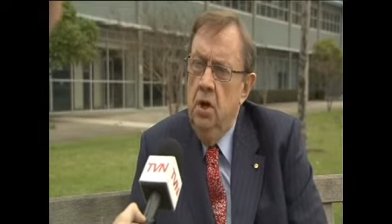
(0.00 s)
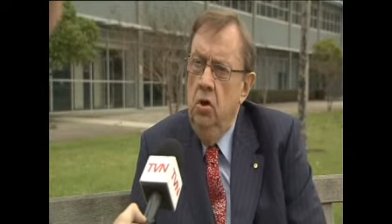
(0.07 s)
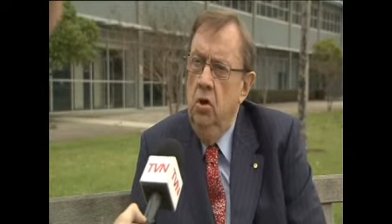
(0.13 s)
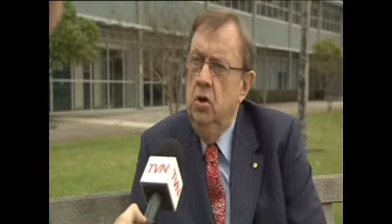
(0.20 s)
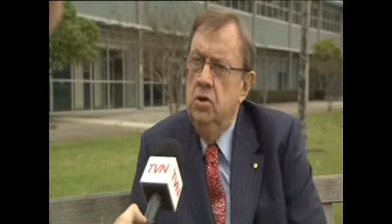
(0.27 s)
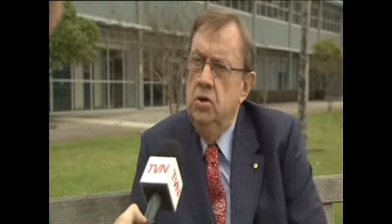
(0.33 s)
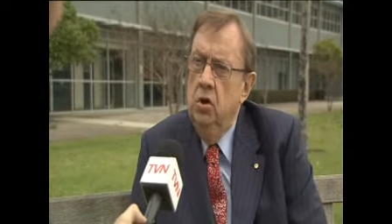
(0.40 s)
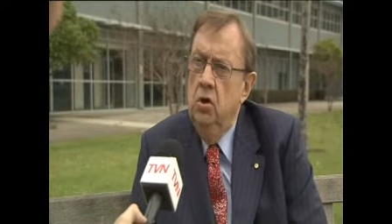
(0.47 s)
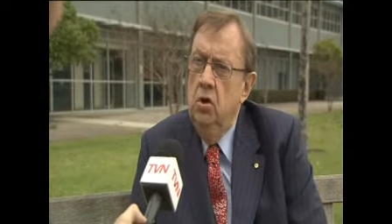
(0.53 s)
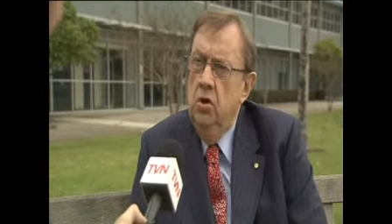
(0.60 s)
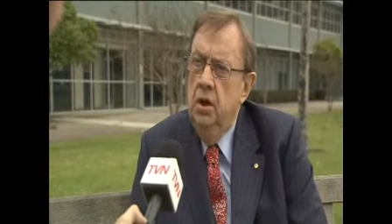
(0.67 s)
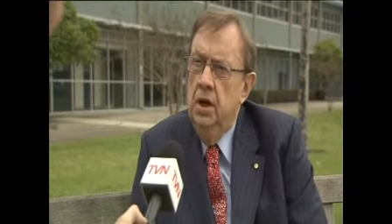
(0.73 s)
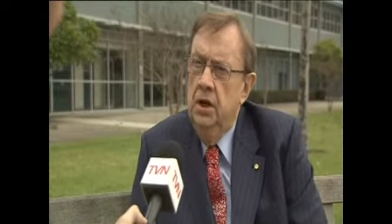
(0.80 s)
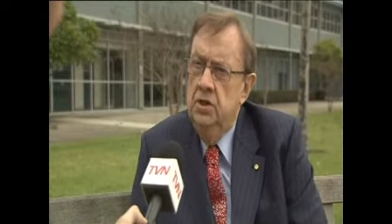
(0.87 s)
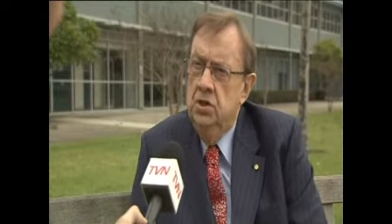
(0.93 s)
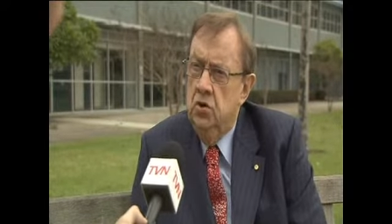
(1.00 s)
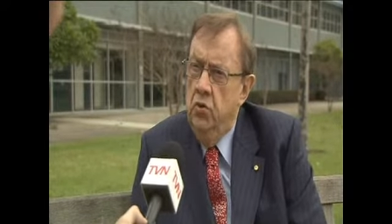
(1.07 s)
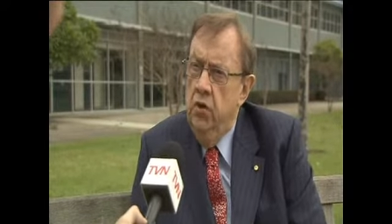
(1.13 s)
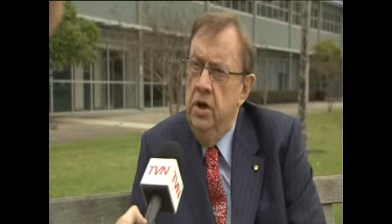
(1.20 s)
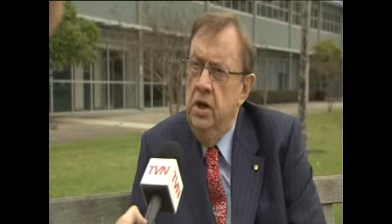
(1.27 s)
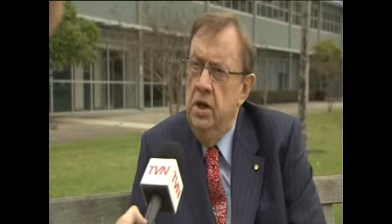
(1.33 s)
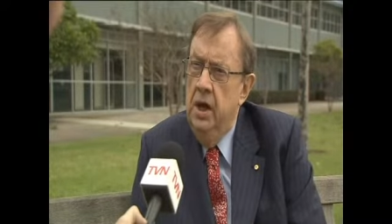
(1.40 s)
You can turn on a
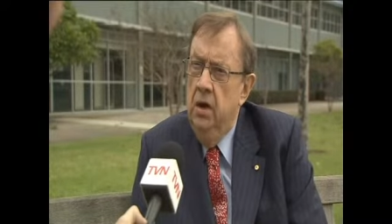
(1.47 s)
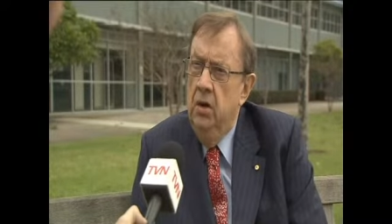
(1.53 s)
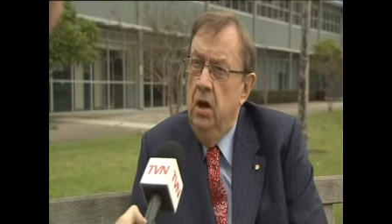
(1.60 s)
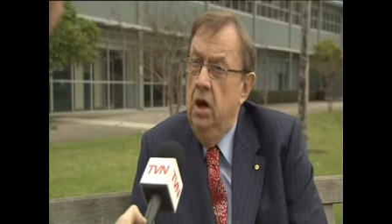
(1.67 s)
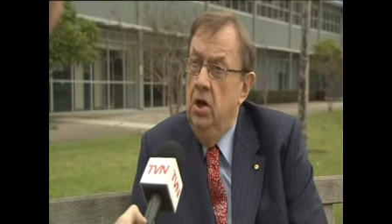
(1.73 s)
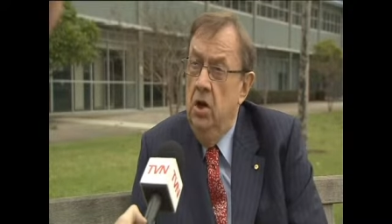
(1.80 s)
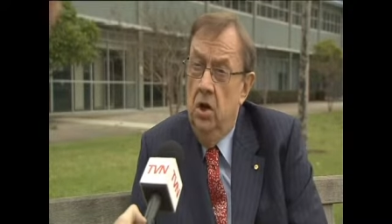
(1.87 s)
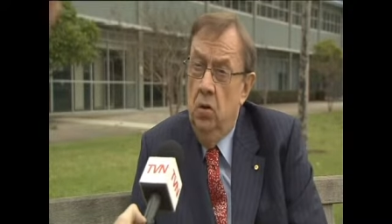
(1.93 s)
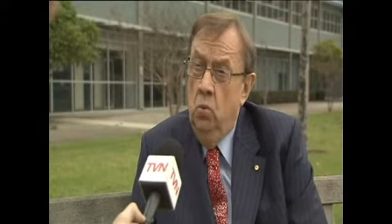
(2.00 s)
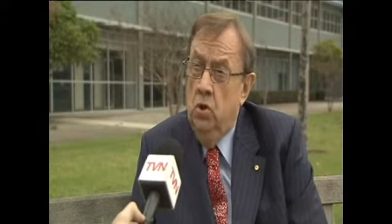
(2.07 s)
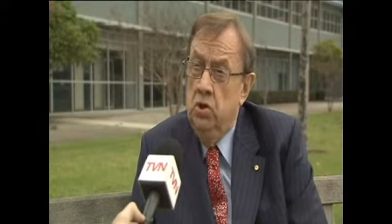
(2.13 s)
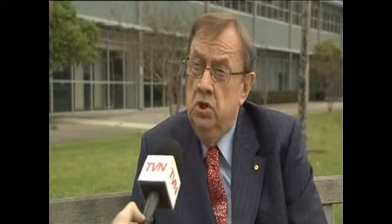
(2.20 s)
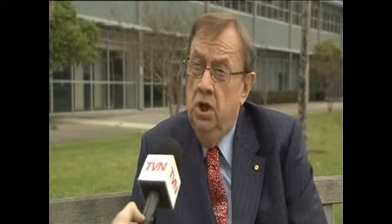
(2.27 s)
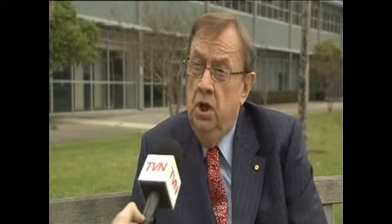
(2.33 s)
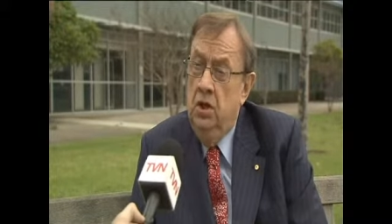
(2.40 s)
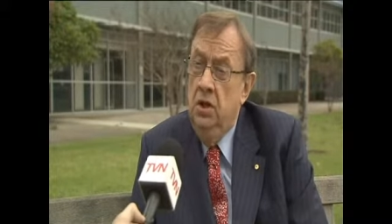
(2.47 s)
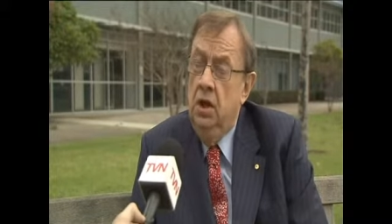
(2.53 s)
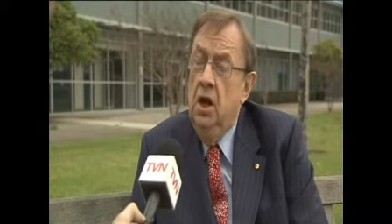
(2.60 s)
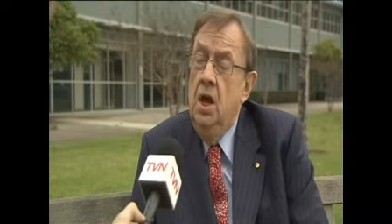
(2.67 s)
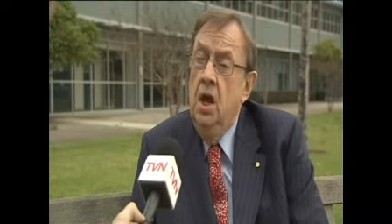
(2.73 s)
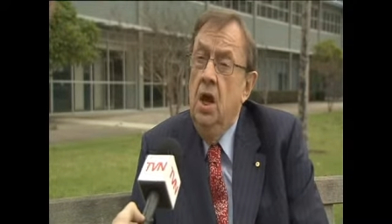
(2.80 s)
screen now and you can watch anything.